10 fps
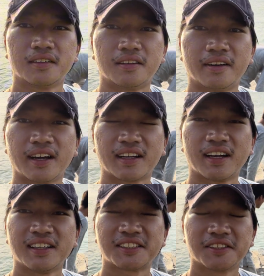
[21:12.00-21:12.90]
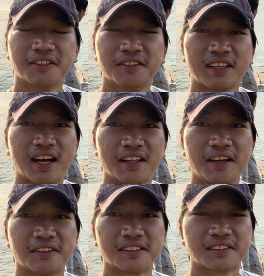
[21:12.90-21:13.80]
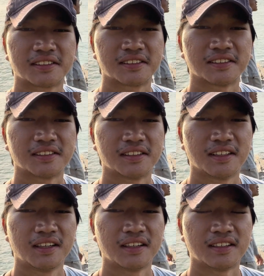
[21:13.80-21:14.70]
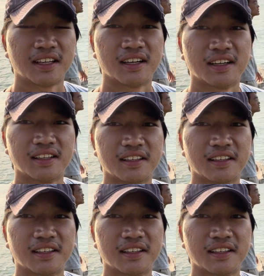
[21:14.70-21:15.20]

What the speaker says: Alright guys, so yeah, that was that